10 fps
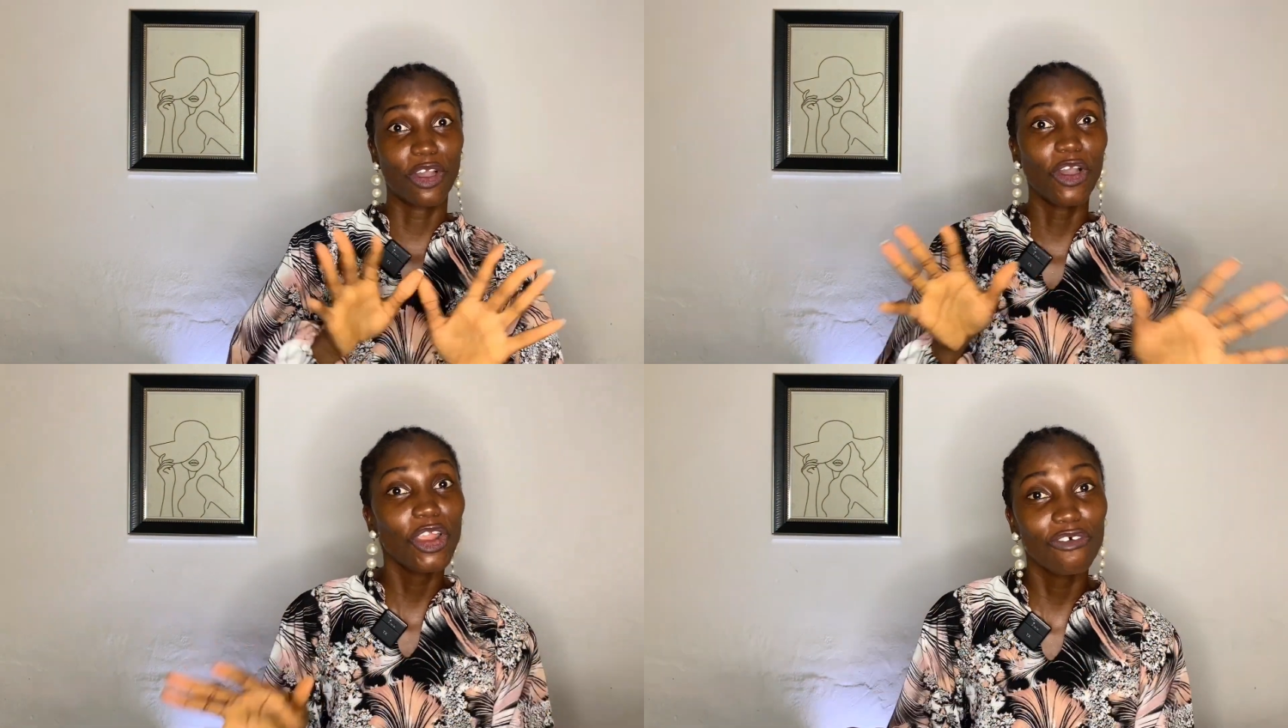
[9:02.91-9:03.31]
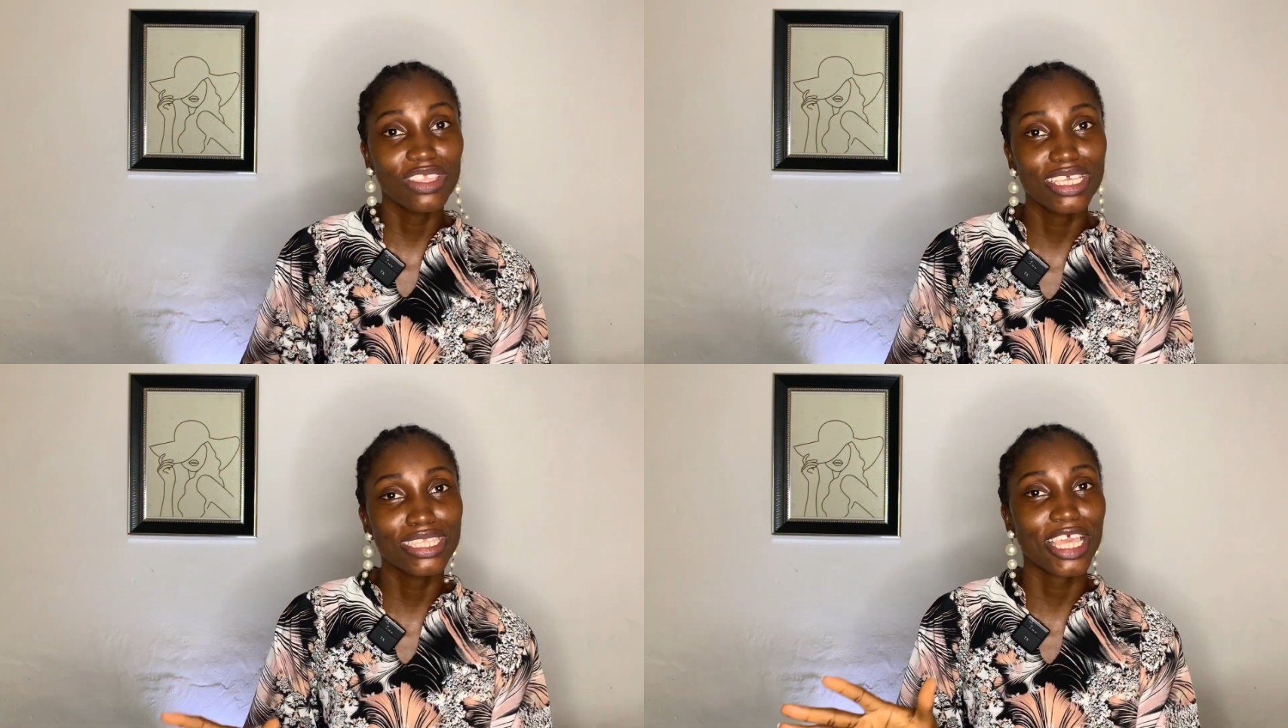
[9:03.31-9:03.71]
all of
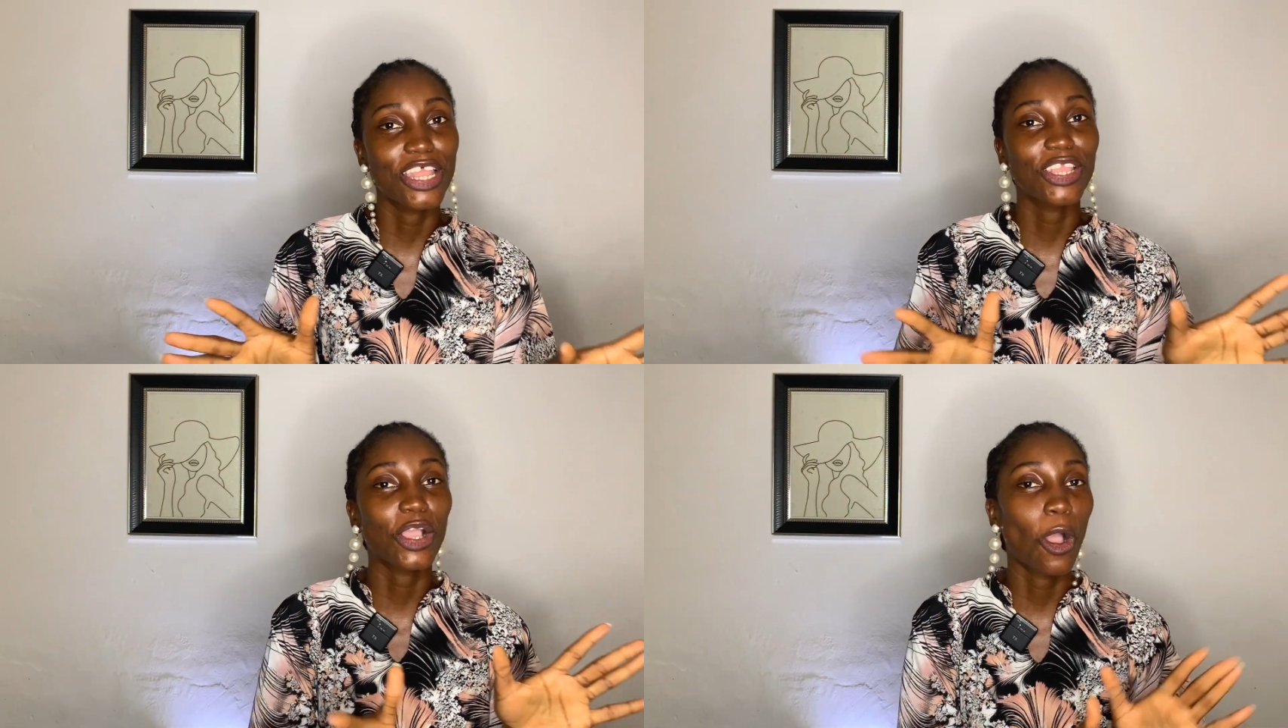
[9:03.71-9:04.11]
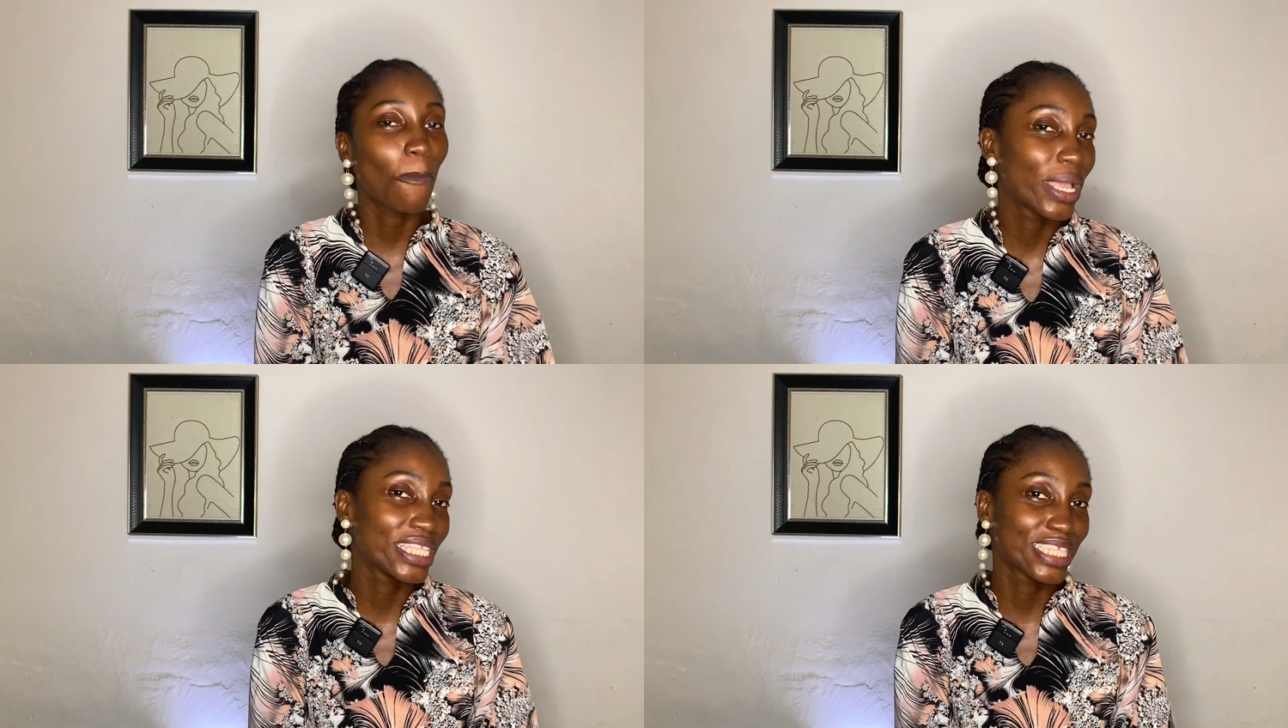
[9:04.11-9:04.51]
this in the
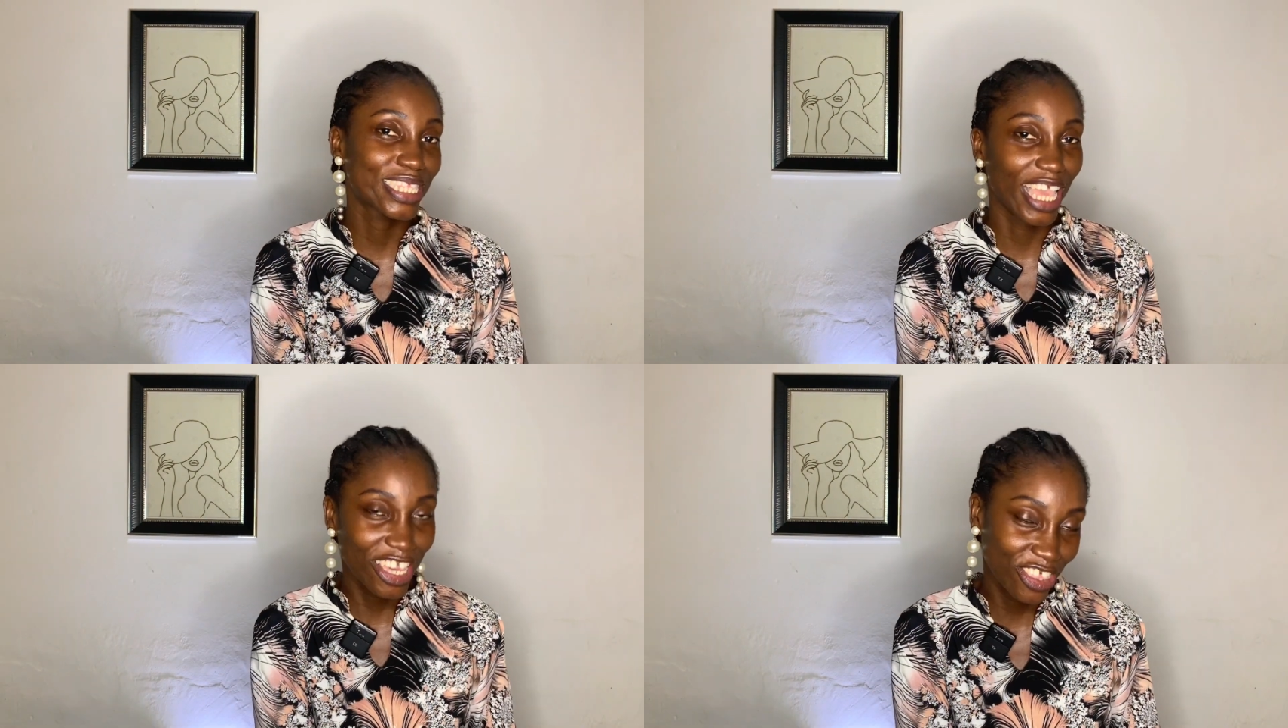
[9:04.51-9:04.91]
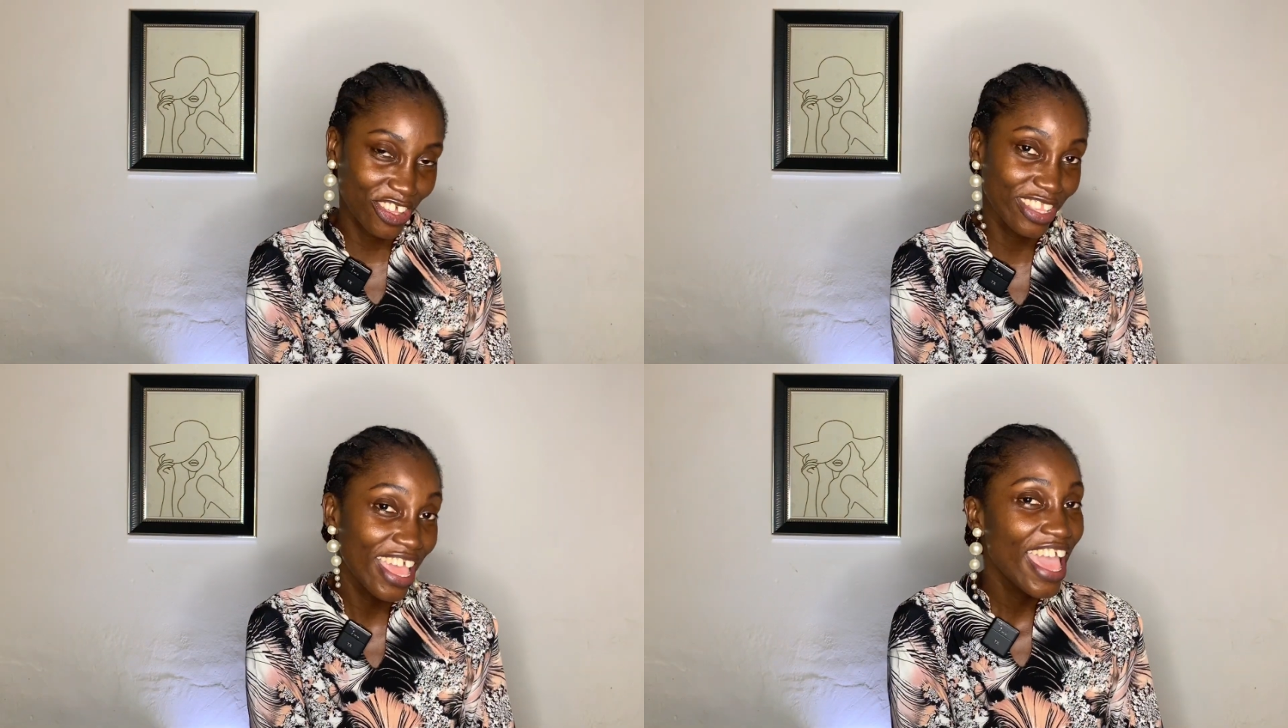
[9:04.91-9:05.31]
comment section.